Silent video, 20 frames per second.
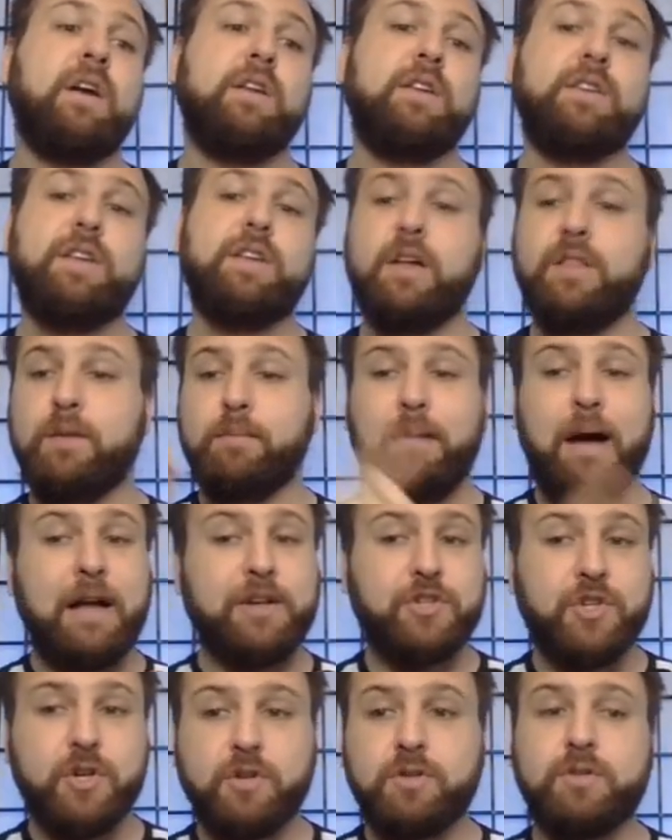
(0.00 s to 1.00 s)
done the
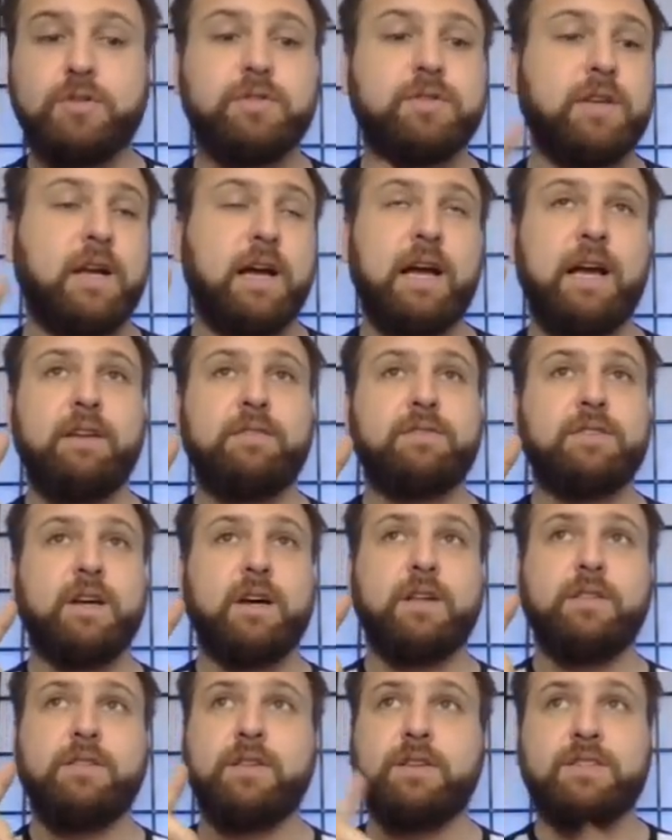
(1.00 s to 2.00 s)
machos, I've
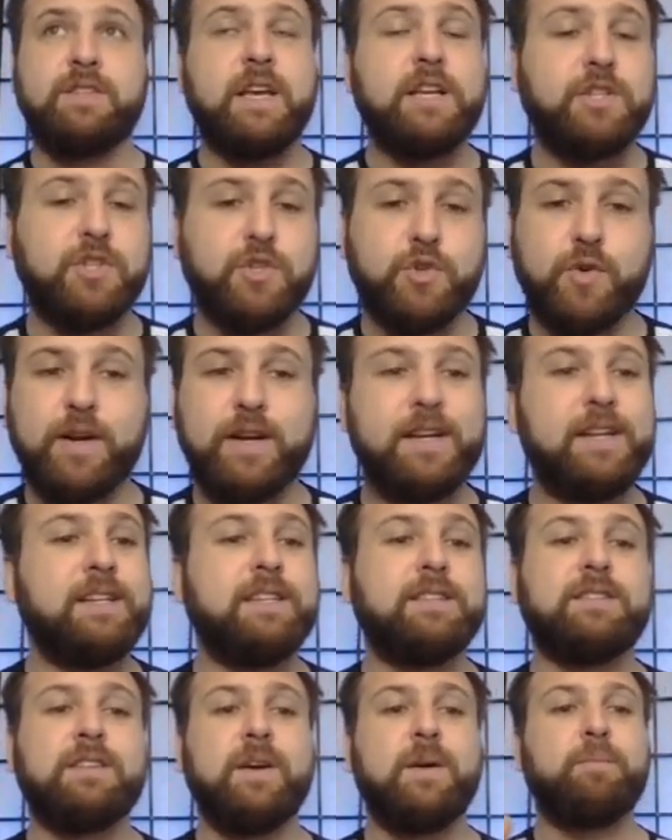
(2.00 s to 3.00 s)
done the
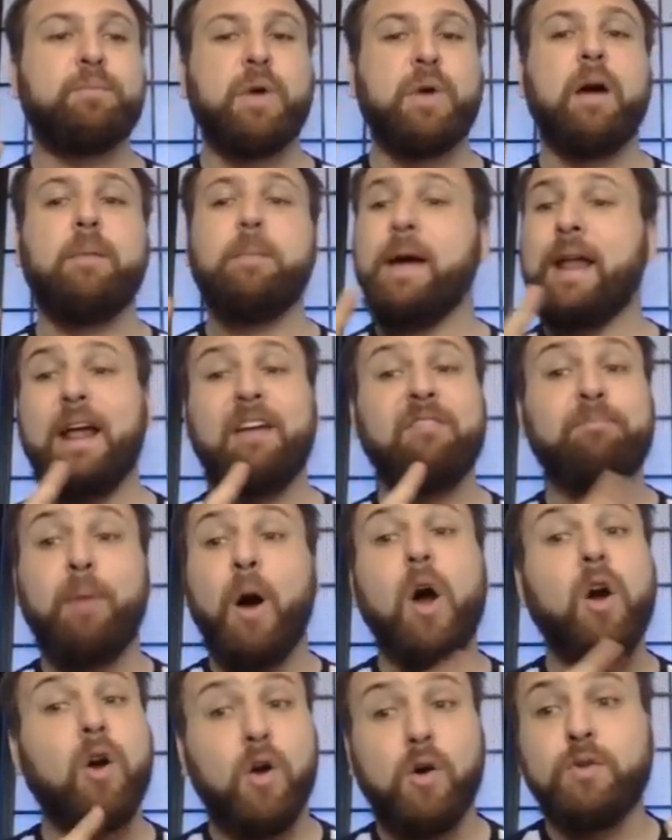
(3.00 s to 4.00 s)
centuries, um, and I've
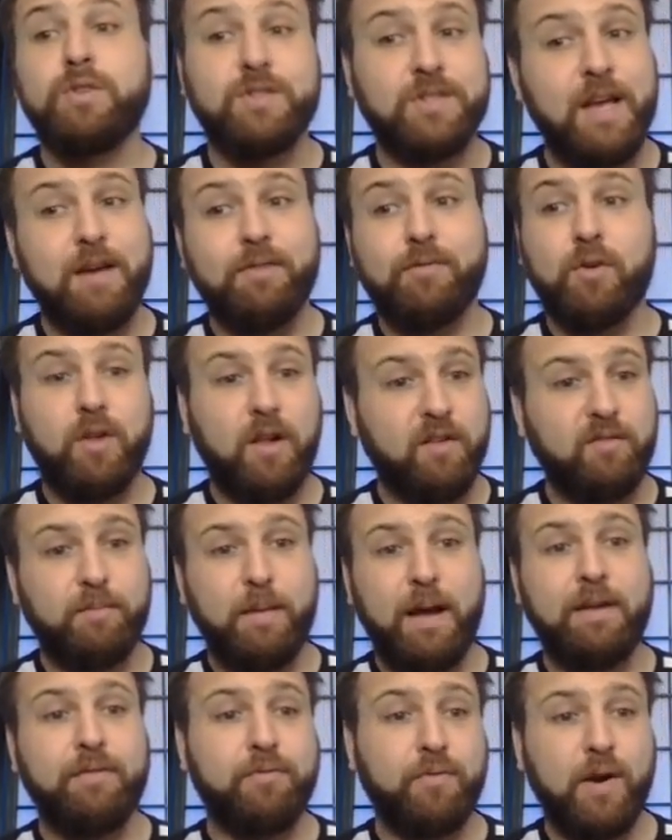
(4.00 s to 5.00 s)
borrowed several of
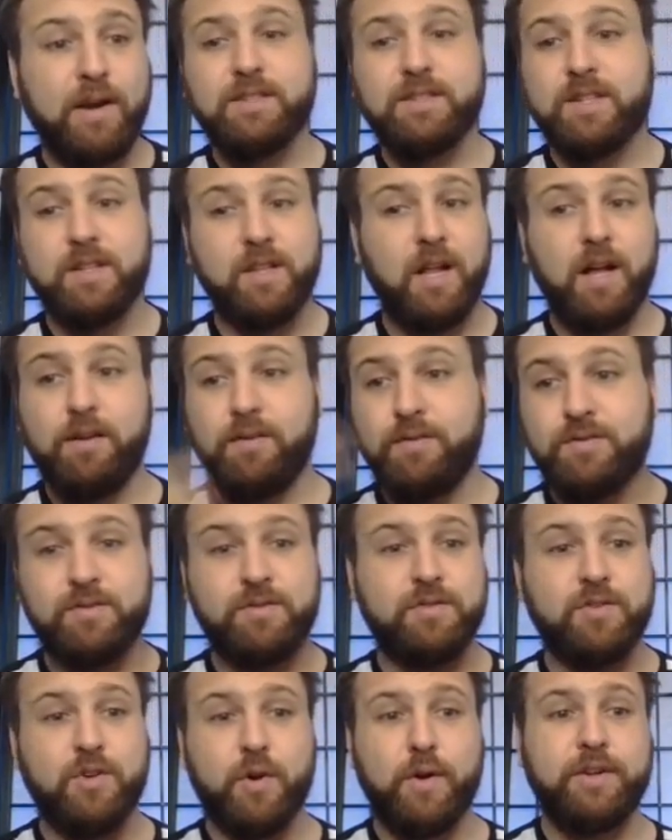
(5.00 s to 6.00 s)
my friends' gloves
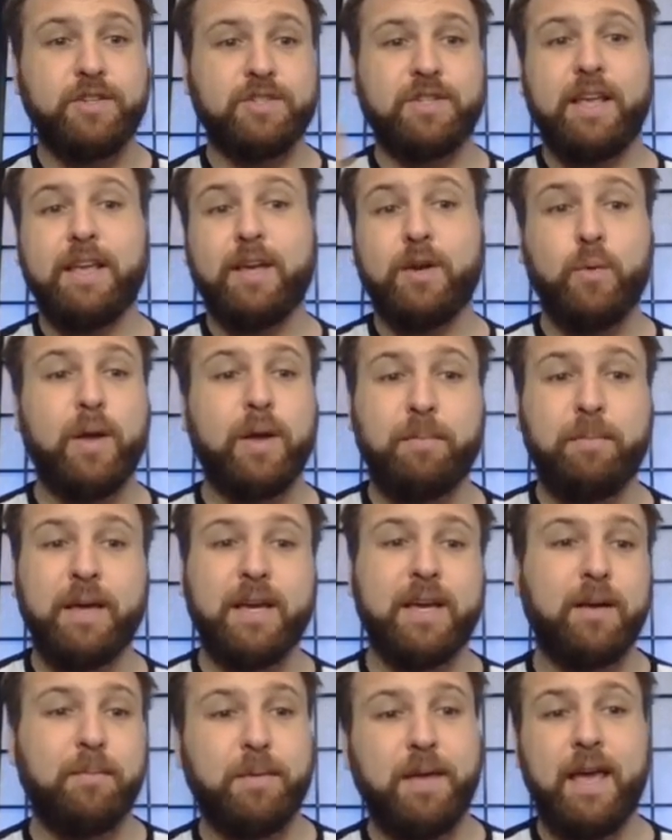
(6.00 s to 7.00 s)
during just like quick
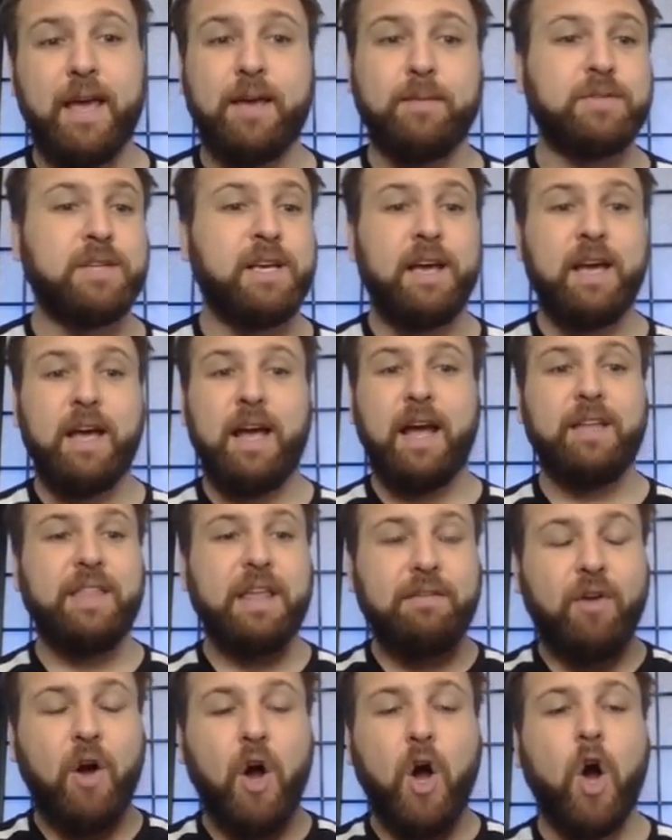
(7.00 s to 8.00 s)
pickup games, and
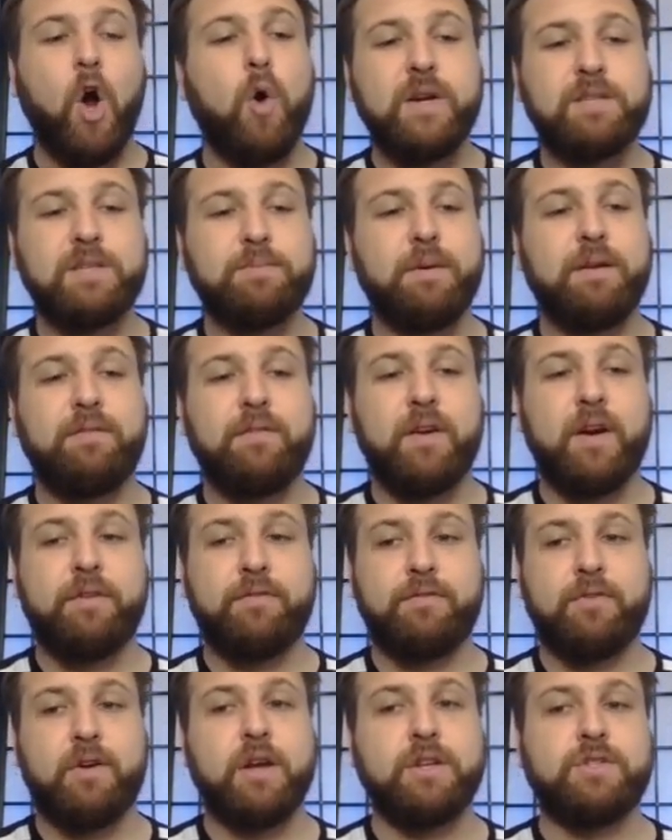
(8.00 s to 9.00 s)
they've always been very
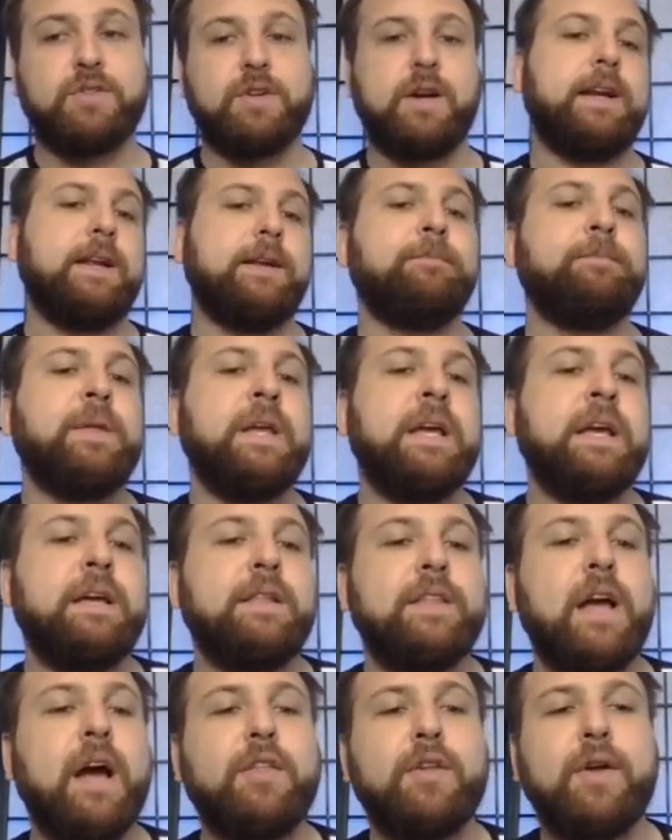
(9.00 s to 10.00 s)
frustrating.
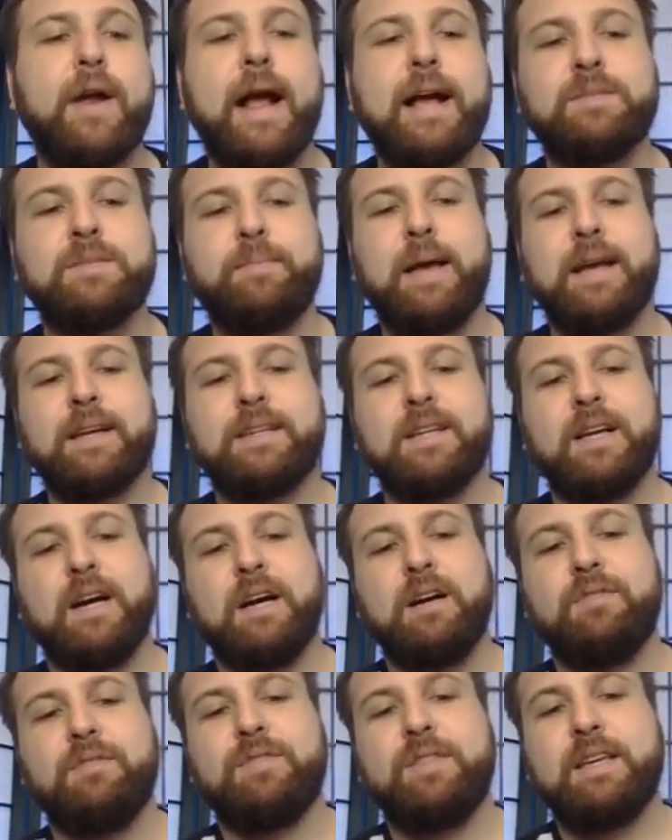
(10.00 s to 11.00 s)
The other aspect
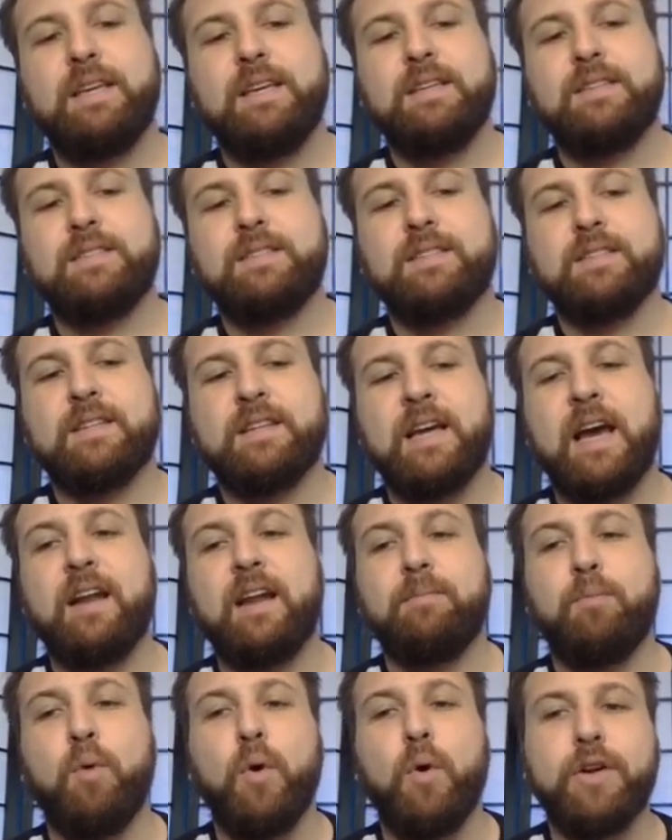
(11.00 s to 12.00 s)
of these kind
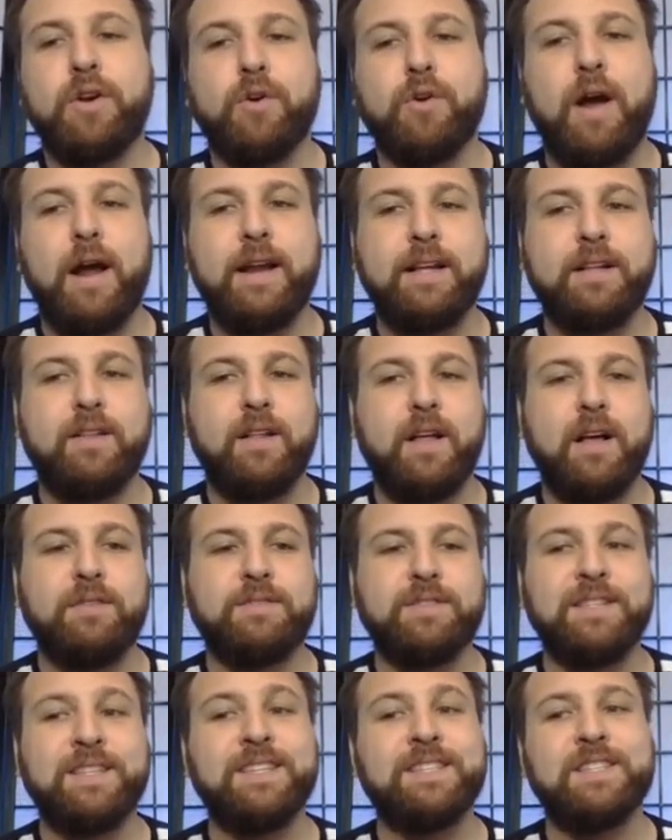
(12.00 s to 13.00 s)
of point karate
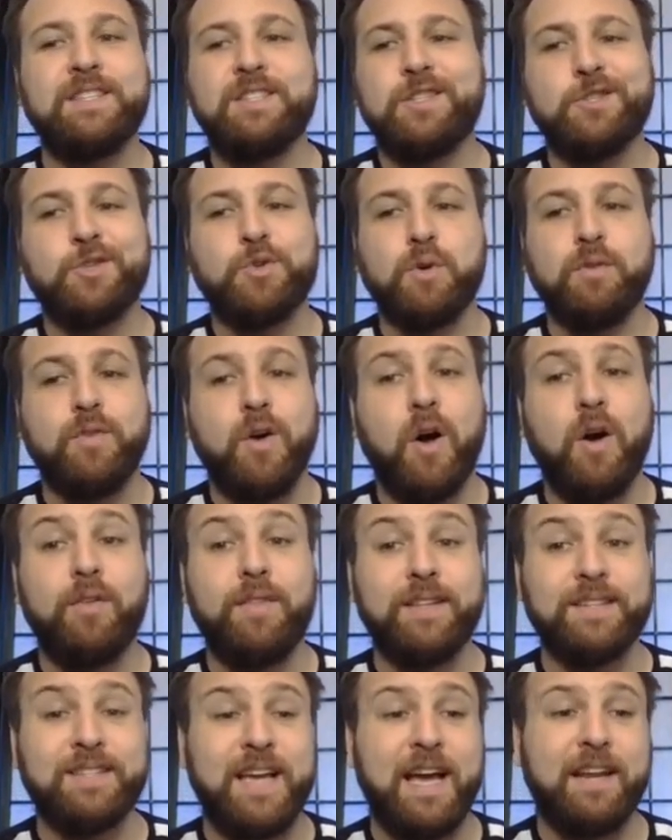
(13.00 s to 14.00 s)
gloves, and this is the true of all
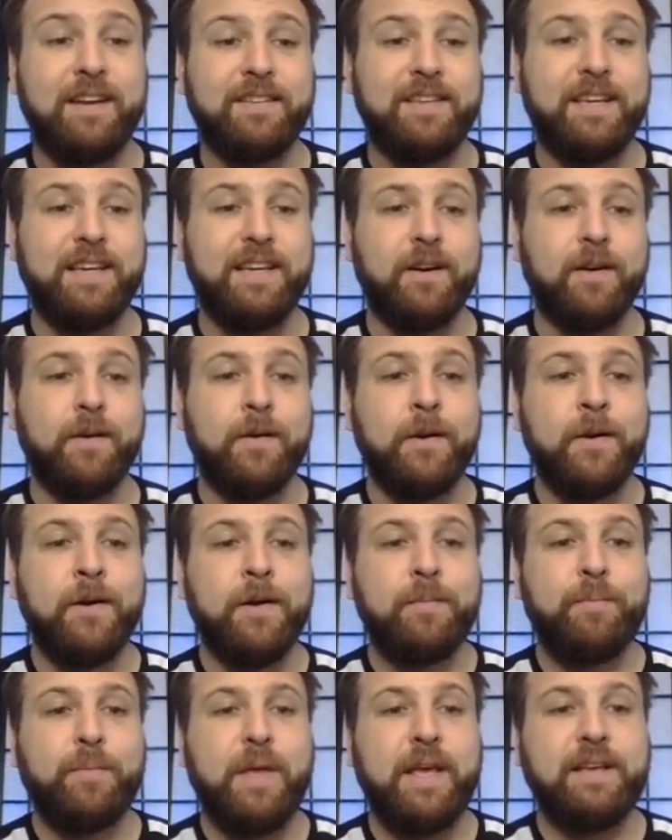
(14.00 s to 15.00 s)
this kind of gear,
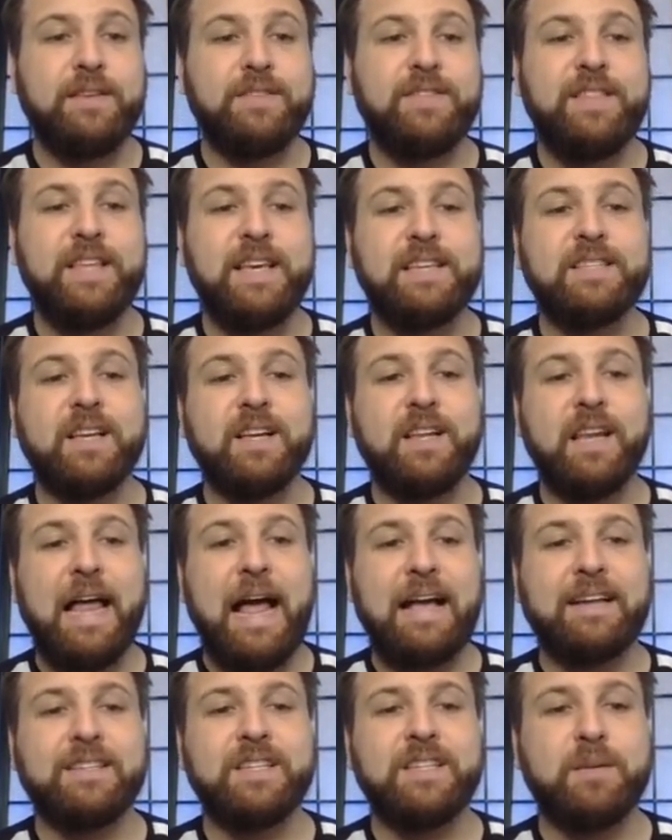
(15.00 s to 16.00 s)
is this
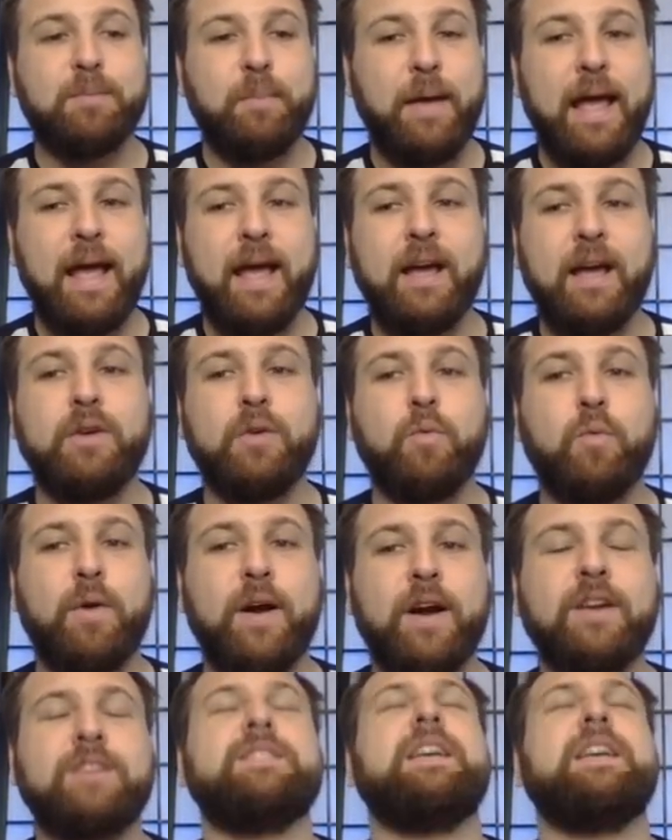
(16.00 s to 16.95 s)
elastic band wears